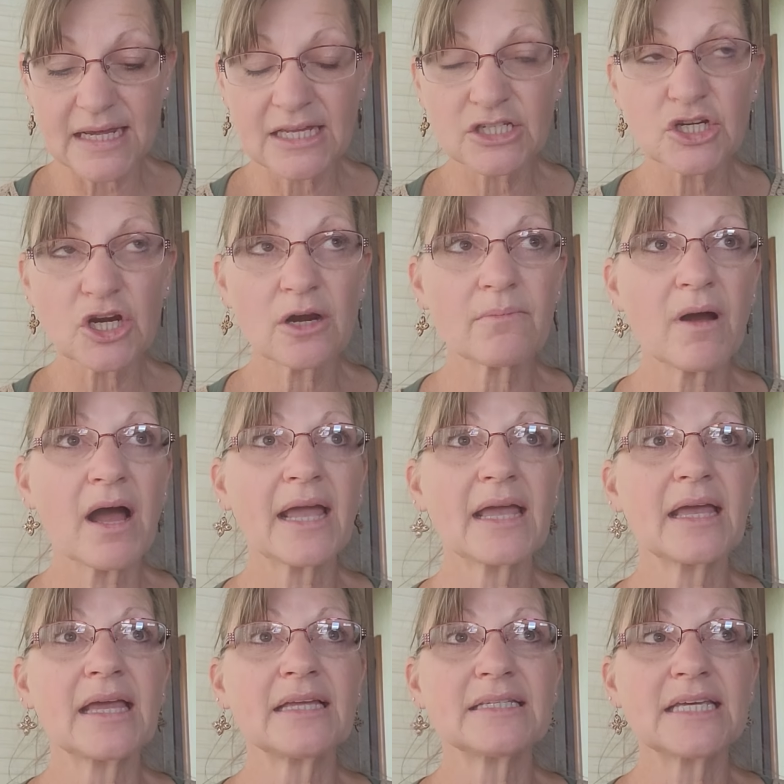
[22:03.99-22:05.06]
In Jeremiah,
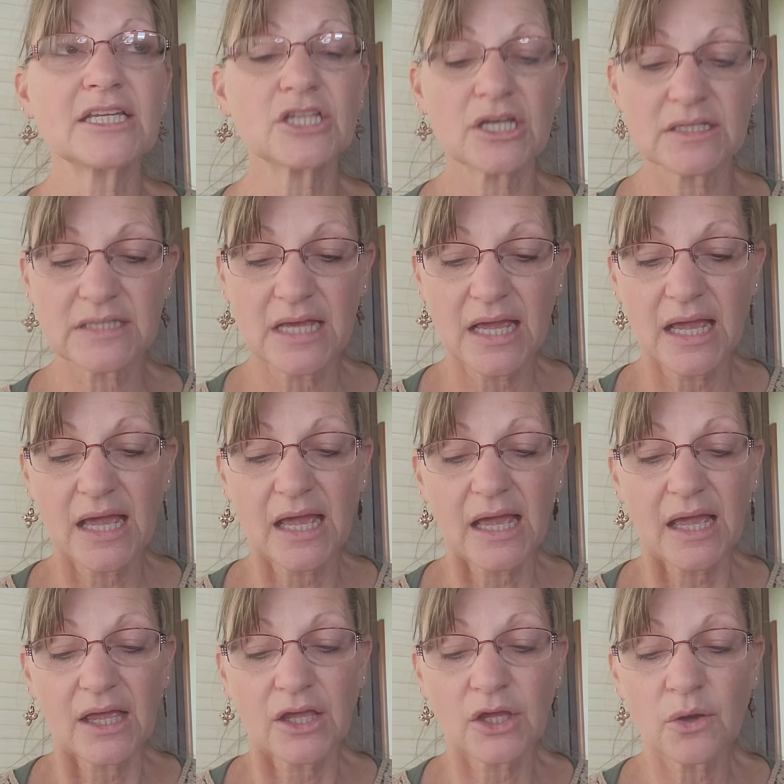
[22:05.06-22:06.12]
he teaches
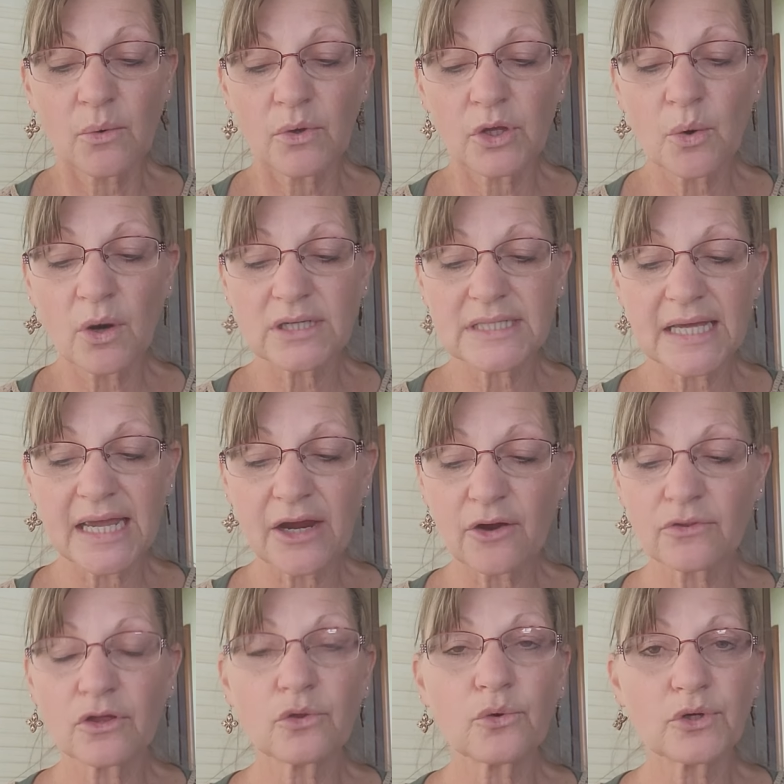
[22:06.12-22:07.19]
you you are to
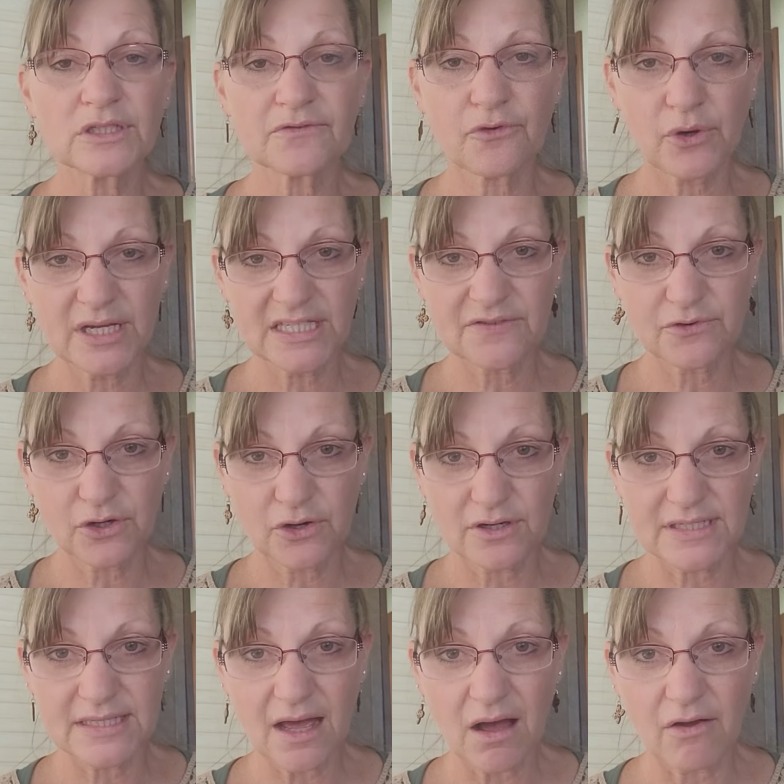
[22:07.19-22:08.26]
hear the lord's voice for
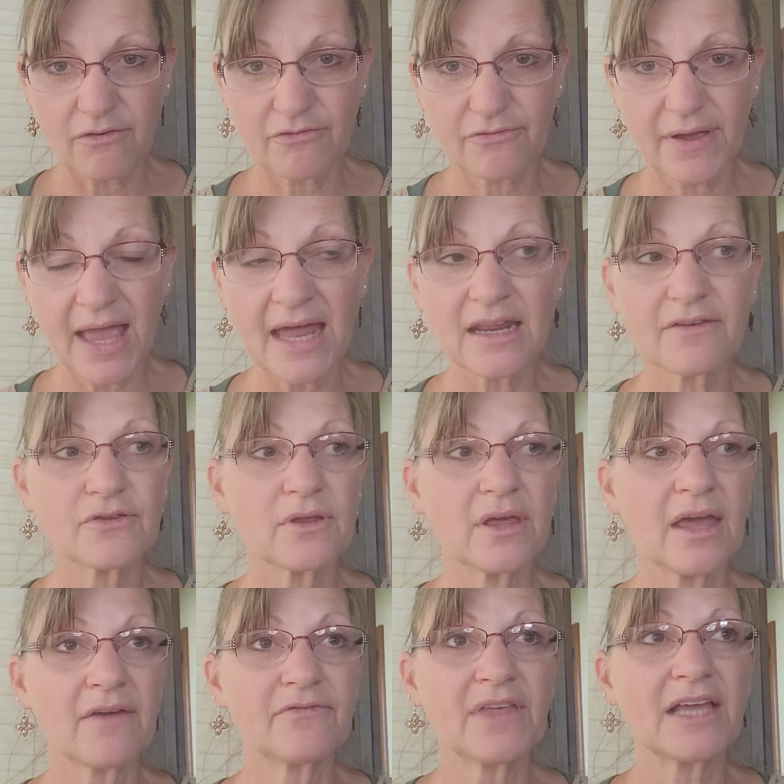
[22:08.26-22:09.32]
yourself and if
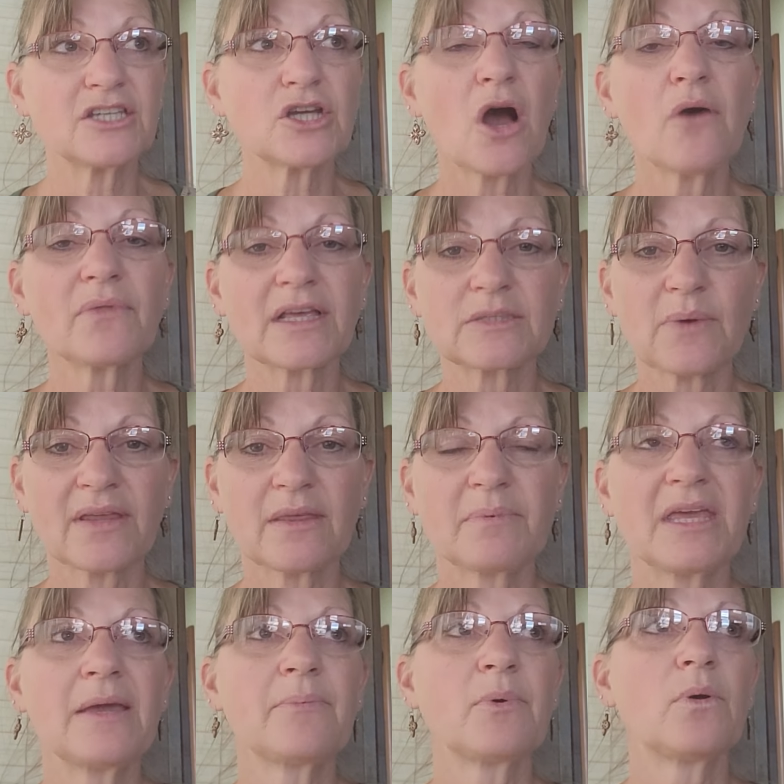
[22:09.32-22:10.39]
if they don't that's why the
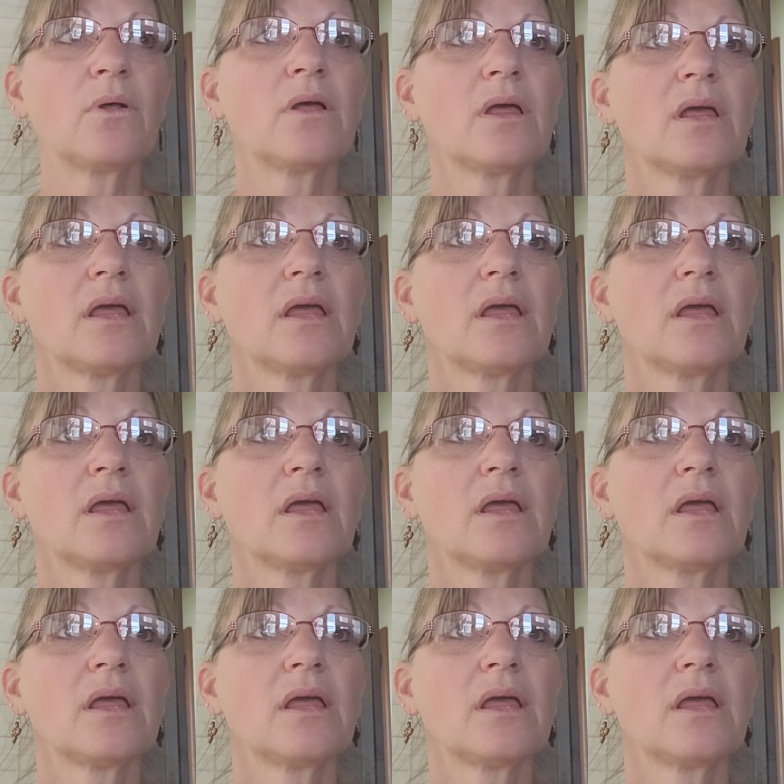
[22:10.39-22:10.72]
people